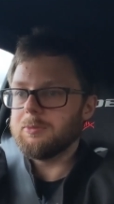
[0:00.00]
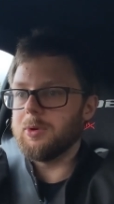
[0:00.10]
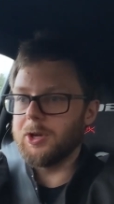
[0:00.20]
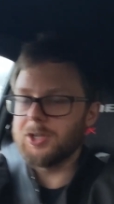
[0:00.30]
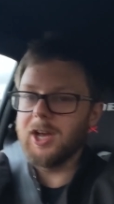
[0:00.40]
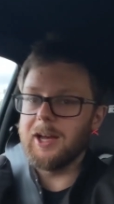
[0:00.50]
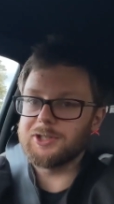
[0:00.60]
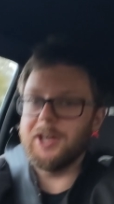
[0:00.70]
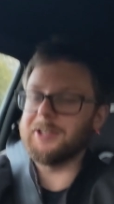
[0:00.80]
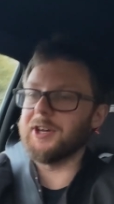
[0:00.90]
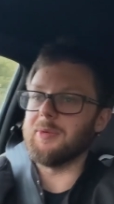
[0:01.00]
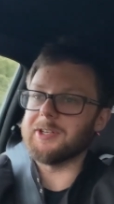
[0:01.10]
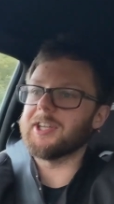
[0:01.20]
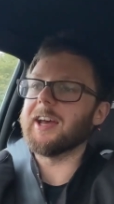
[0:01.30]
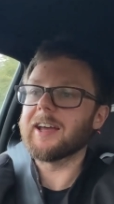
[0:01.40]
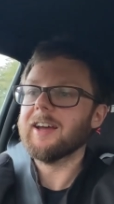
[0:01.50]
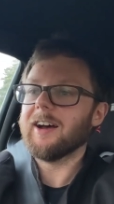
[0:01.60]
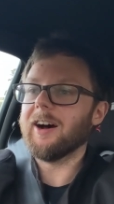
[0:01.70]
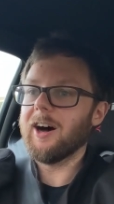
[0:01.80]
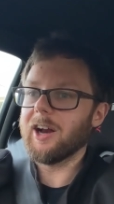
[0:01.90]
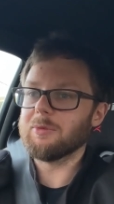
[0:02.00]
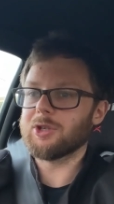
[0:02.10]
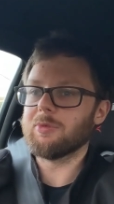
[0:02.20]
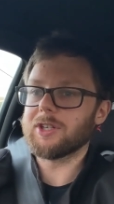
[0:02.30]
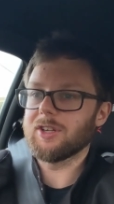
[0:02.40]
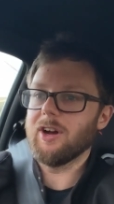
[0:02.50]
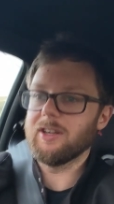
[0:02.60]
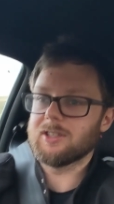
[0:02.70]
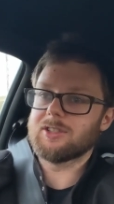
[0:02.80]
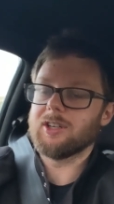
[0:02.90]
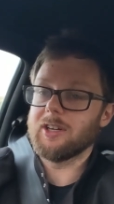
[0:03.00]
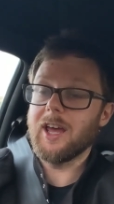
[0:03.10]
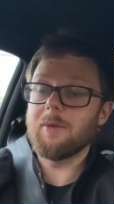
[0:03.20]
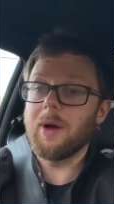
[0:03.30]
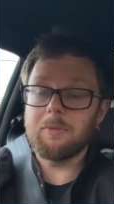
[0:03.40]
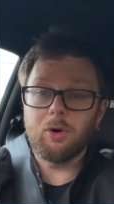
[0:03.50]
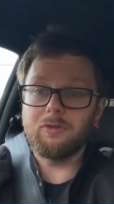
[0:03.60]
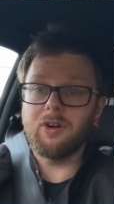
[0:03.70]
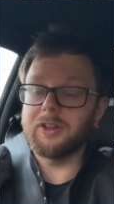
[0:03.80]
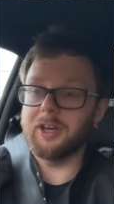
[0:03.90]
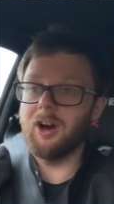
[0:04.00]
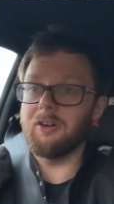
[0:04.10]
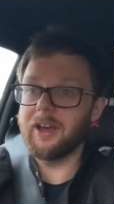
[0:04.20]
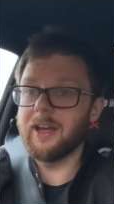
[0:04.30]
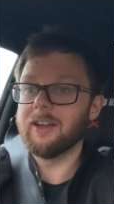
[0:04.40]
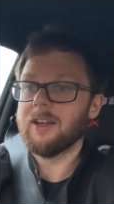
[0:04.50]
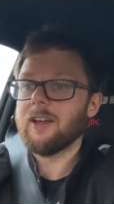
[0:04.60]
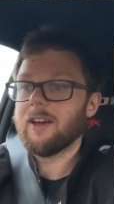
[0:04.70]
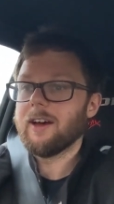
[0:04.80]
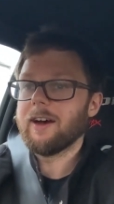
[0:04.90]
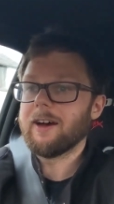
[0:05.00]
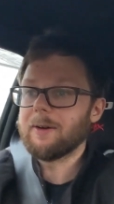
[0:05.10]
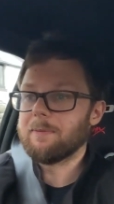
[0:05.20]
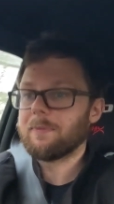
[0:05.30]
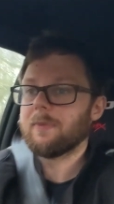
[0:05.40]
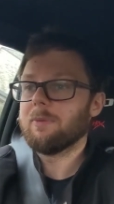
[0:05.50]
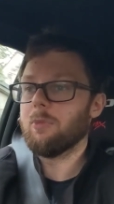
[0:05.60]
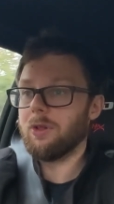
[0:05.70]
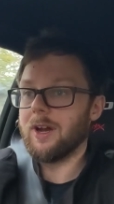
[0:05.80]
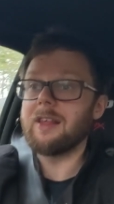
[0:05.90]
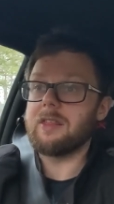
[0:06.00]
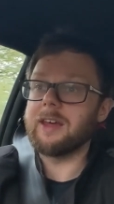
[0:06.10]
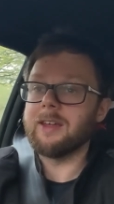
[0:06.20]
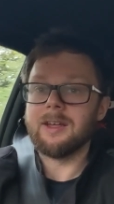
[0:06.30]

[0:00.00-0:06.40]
because yeah, it's going to be sick, and I'm super excited to get back modifying the car again, more than anything.